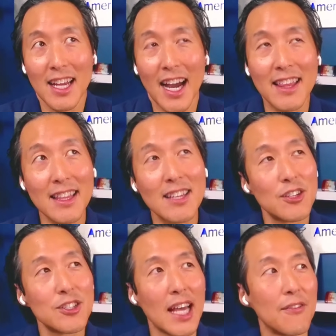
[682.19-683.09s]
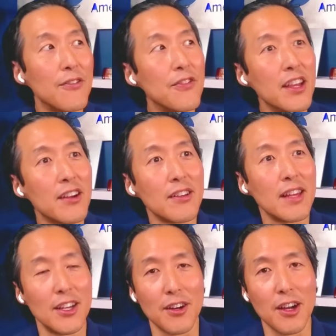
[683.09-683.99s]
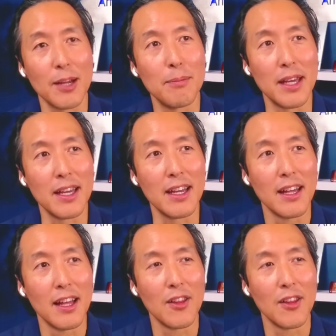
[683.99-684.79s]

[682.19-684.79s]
I think that there's that fear that you're going to be